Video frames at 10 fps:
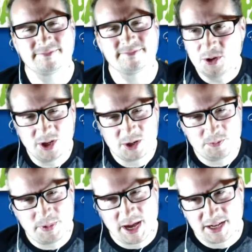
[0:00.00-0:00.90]
you look
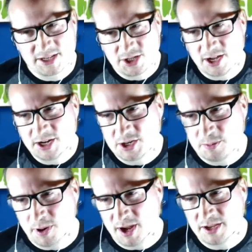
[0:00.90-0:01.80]
back, John, at your
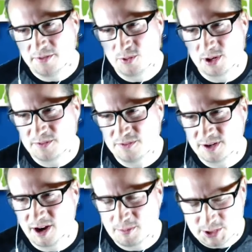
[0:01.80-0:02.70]
body of work for
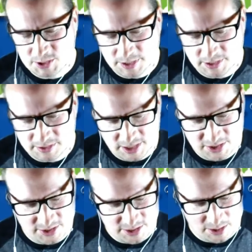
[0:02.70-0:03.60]
Garbage Pail Kids,
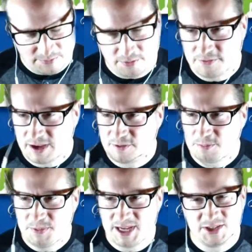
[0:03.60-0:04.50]
do you have a favorite
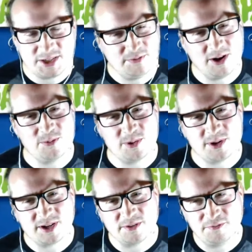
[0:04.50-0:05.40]
piece of artwork,
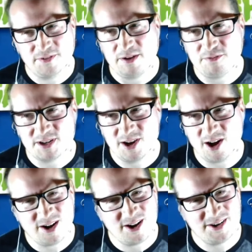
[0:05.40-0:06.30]
a favorite
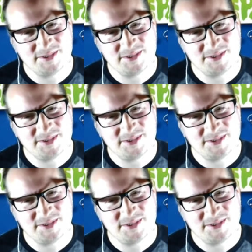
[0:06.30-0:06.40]
card?